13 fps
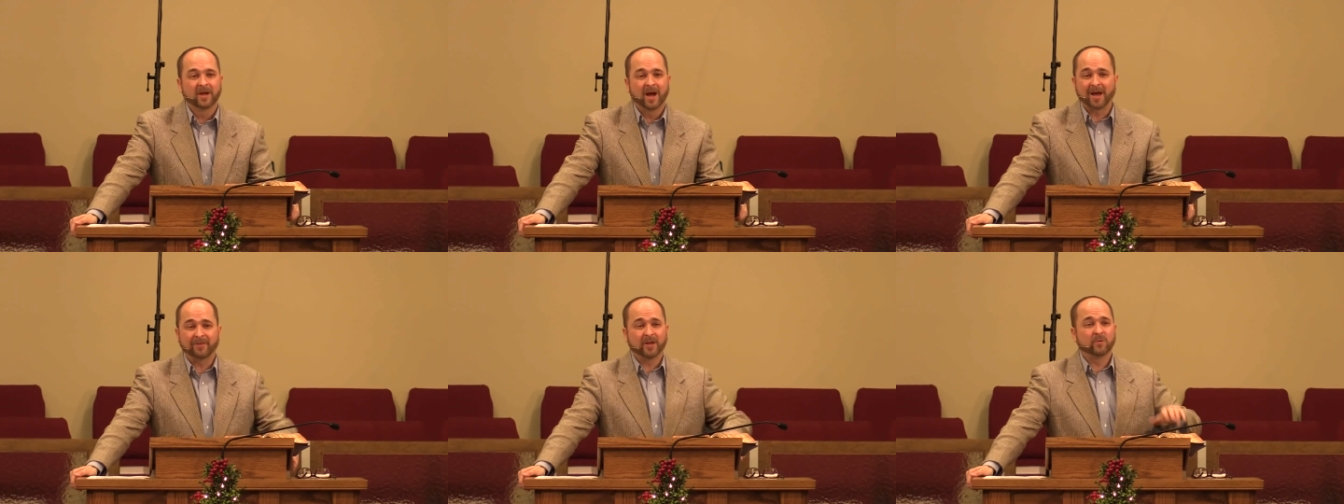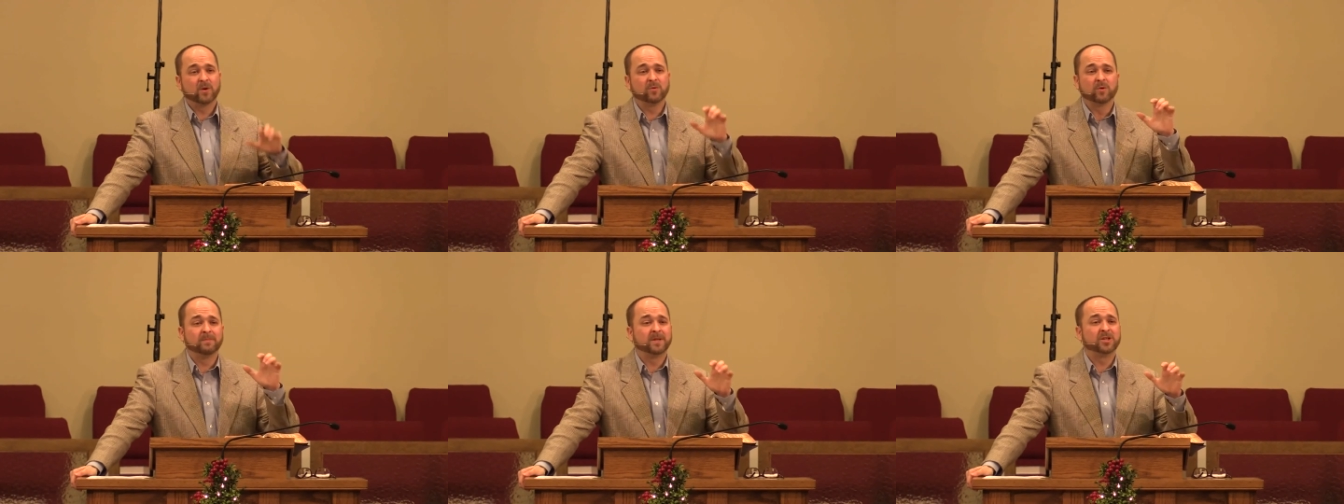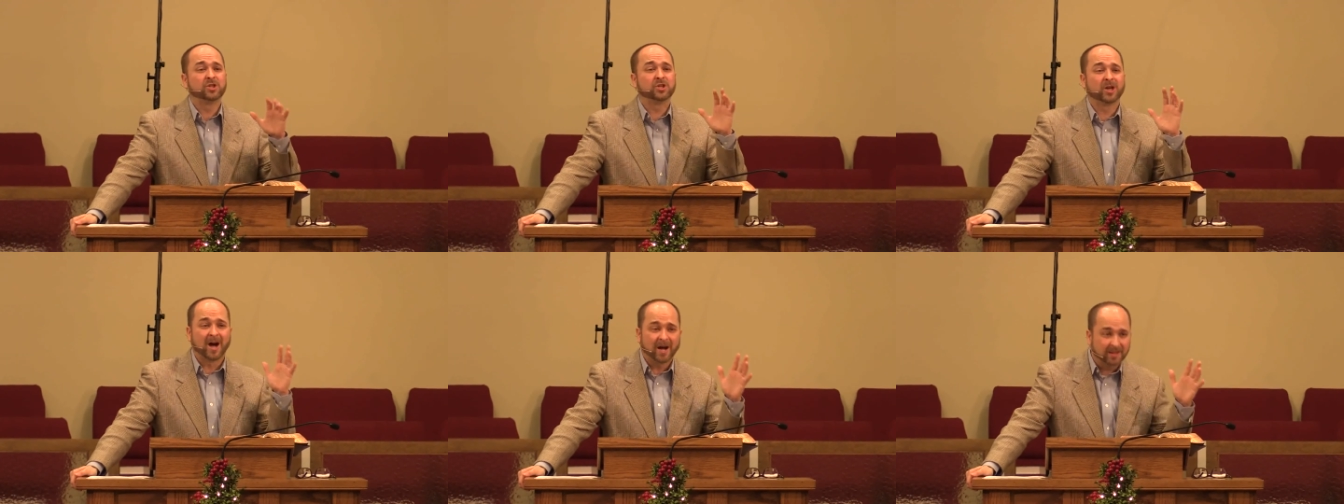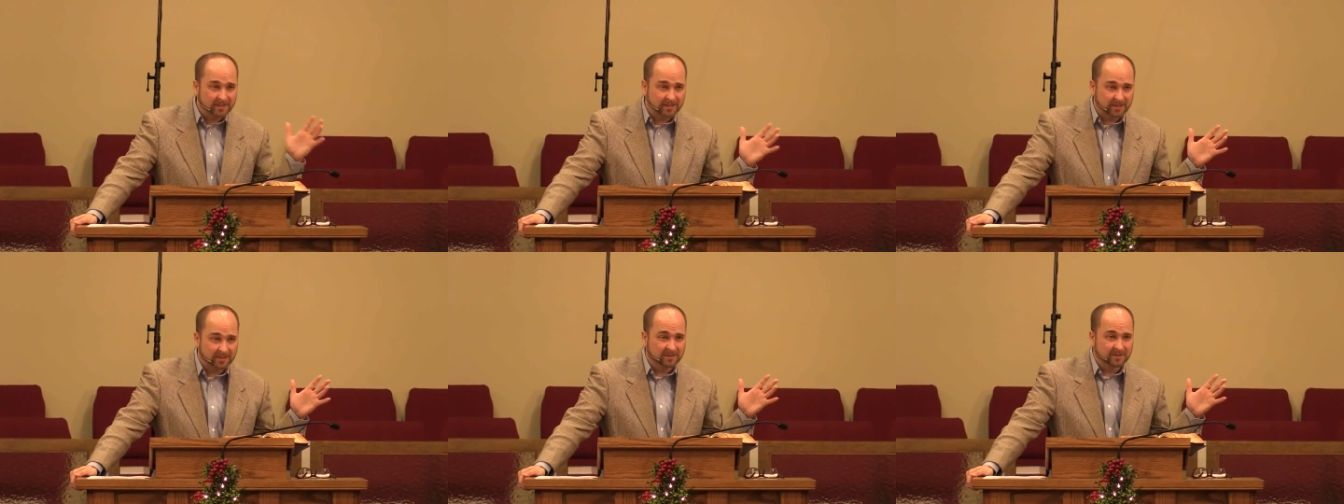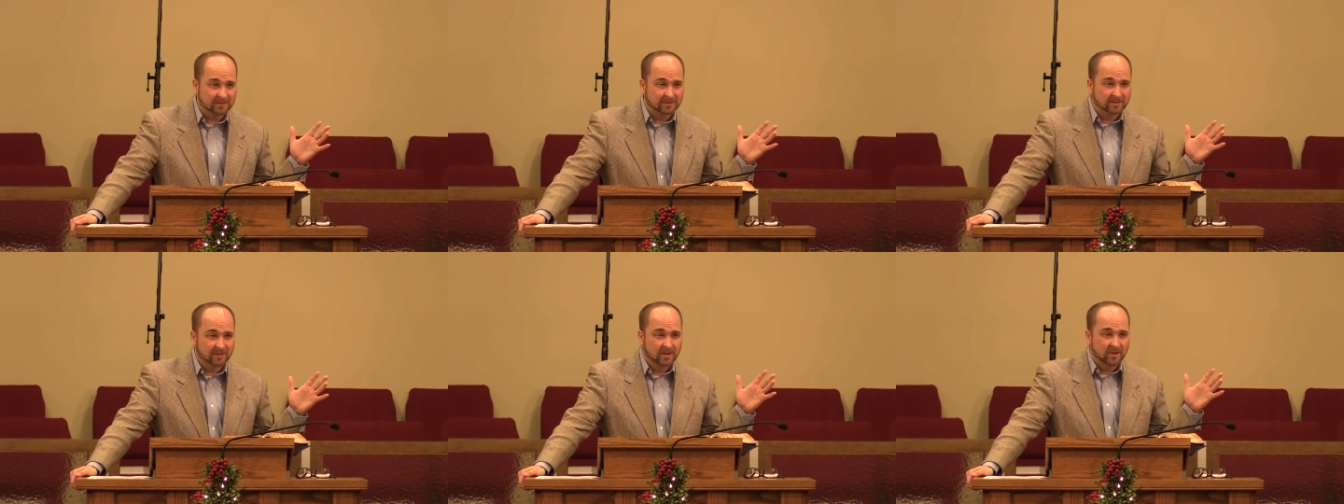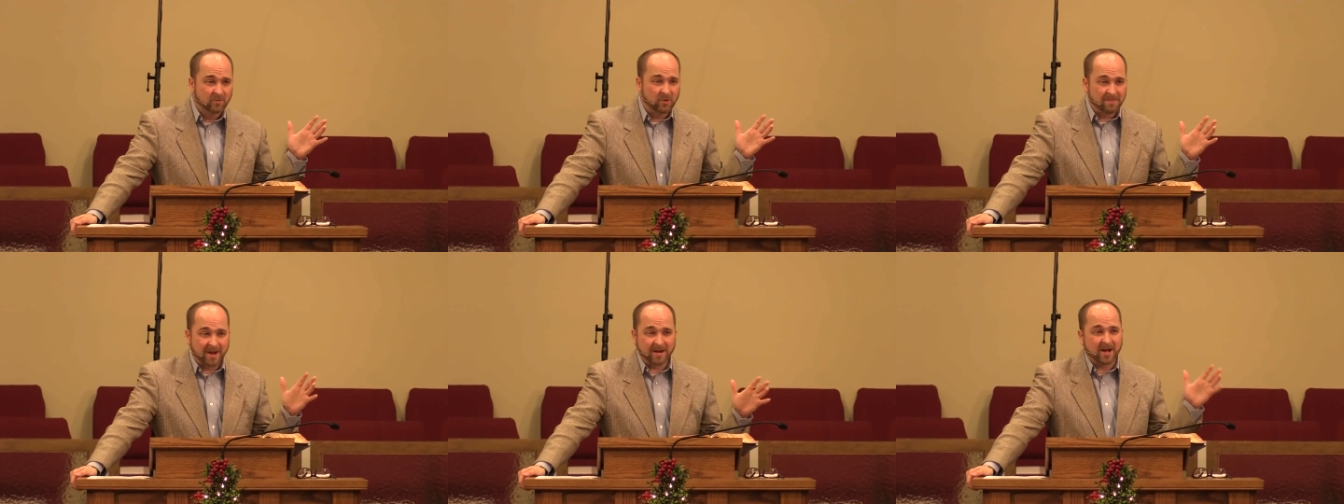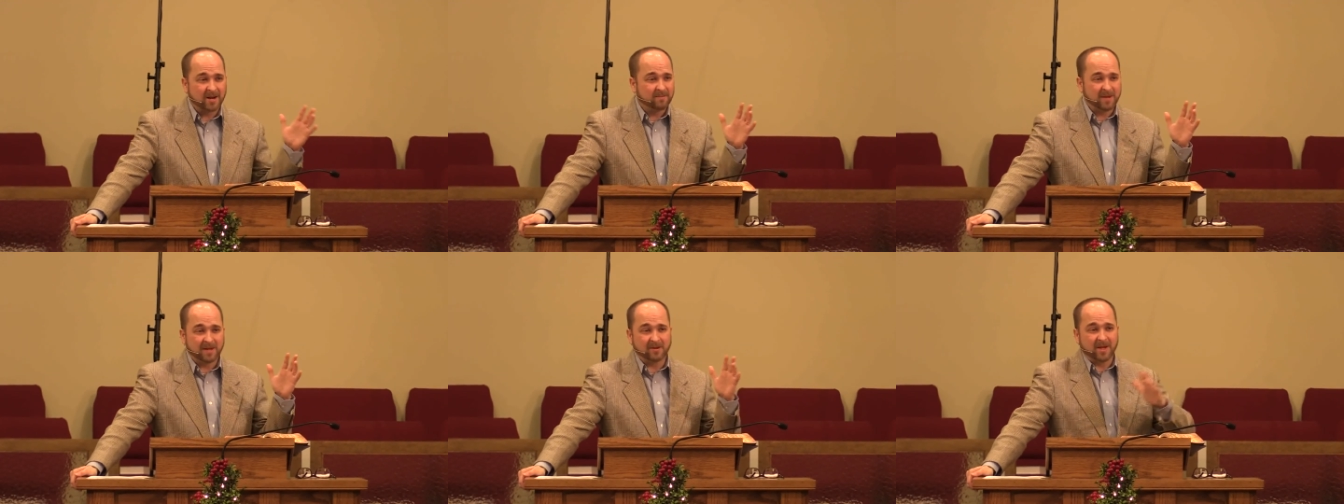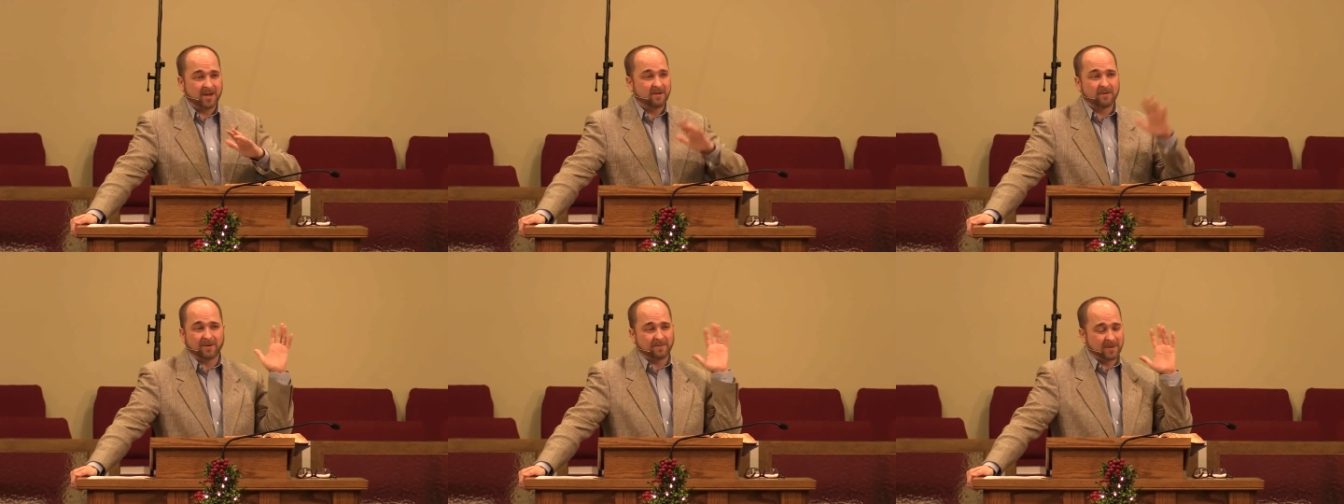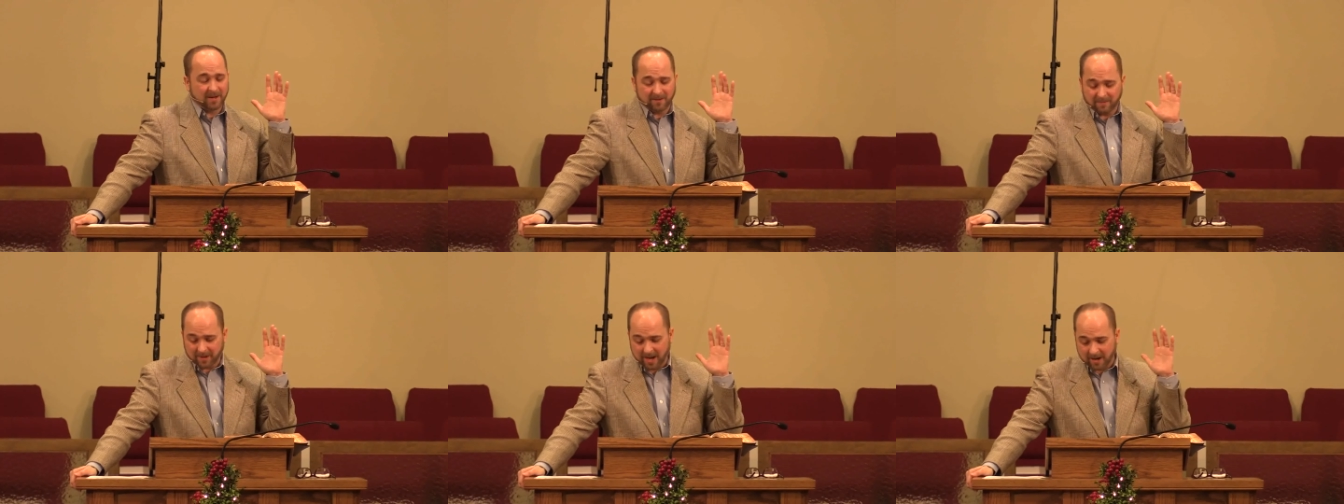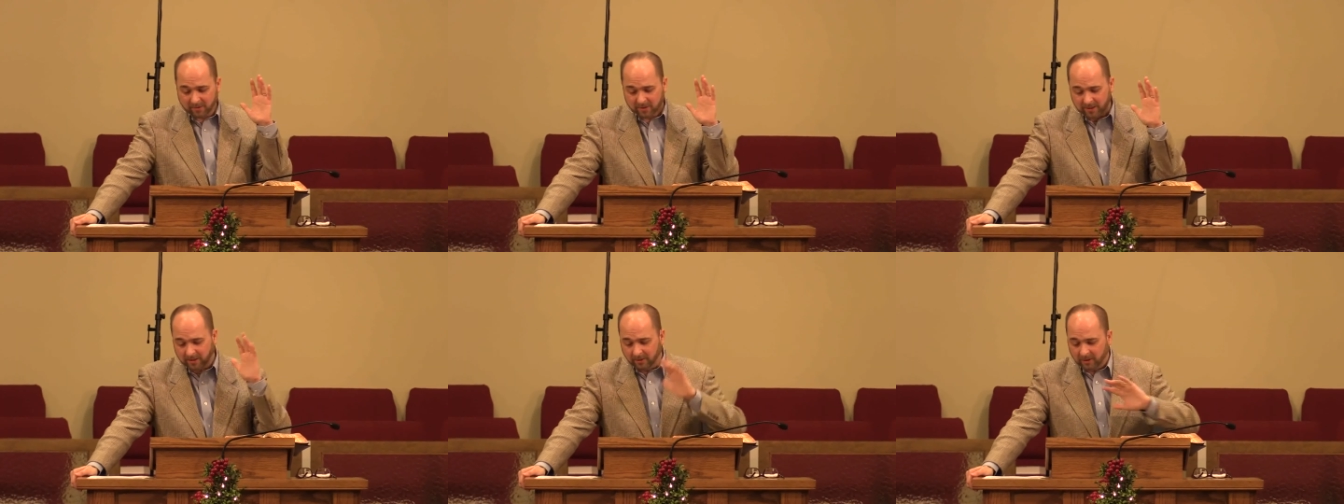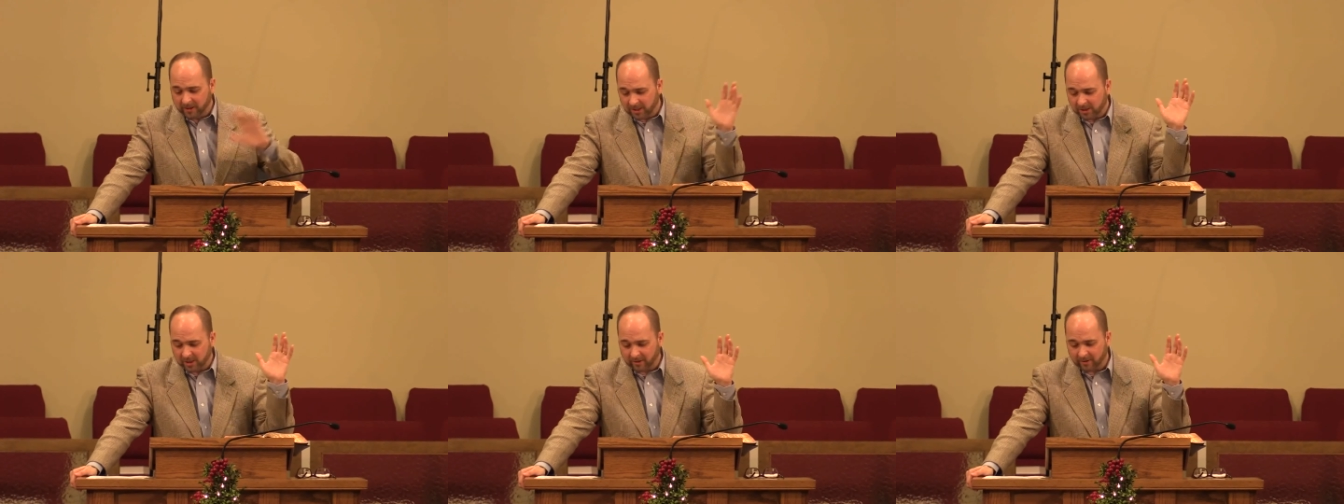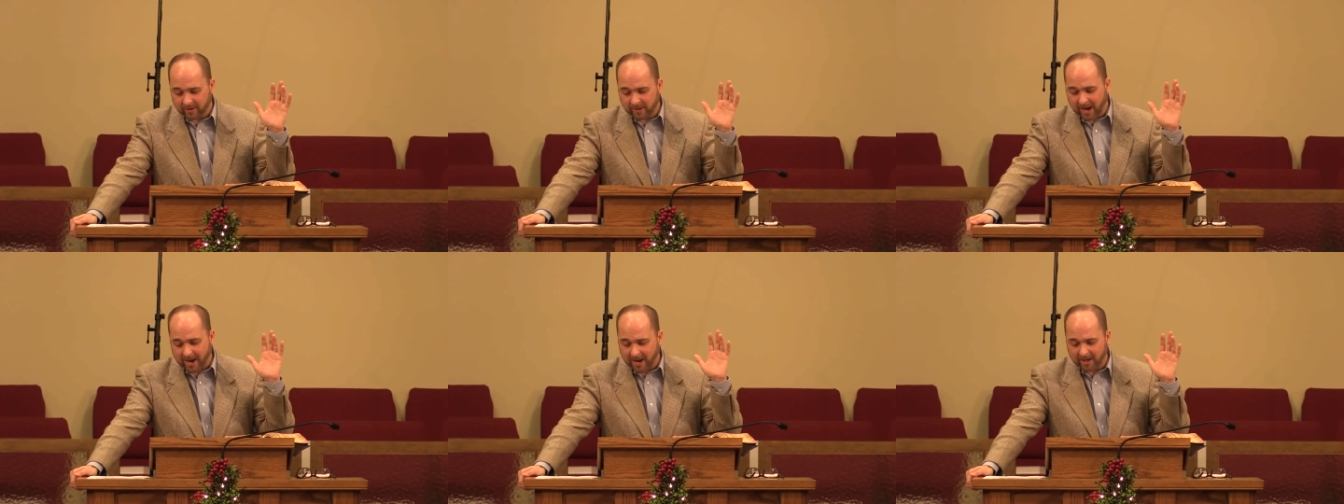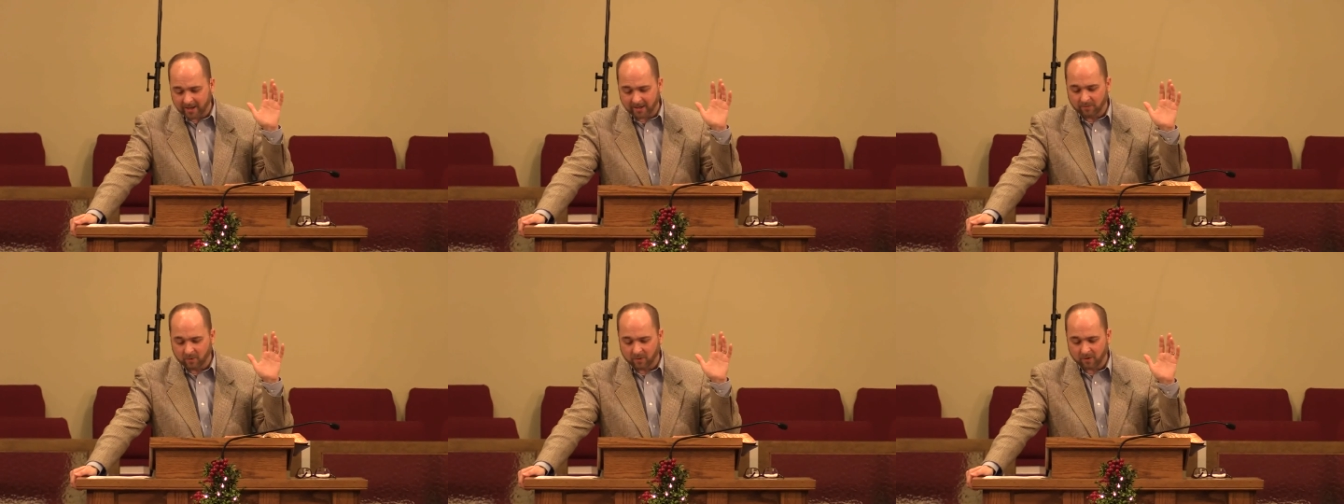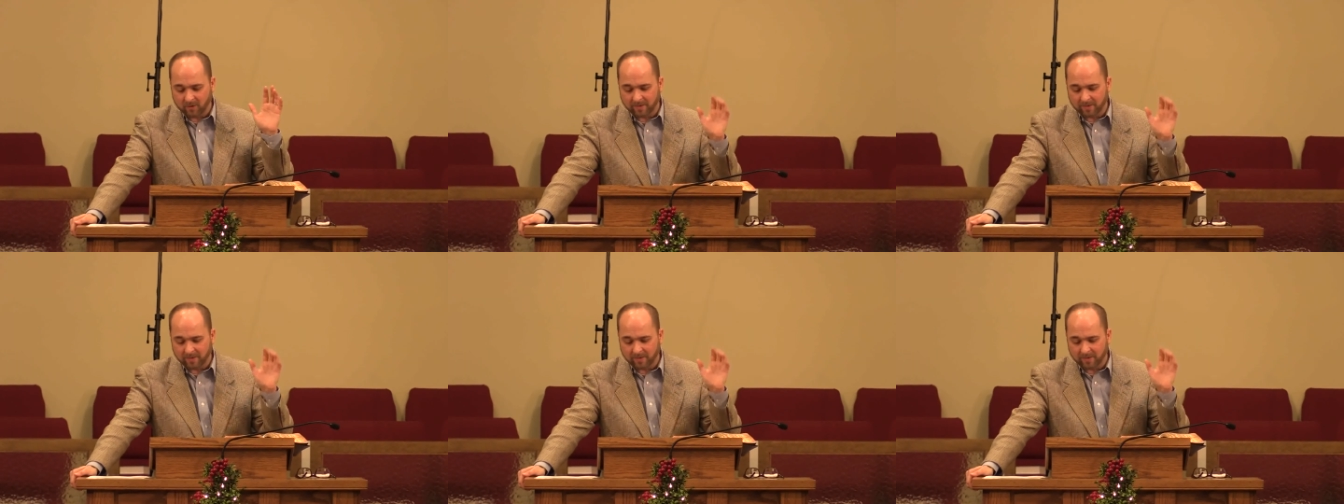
I think we would be shocked. We may not be, be able to look each other in the eye anymore.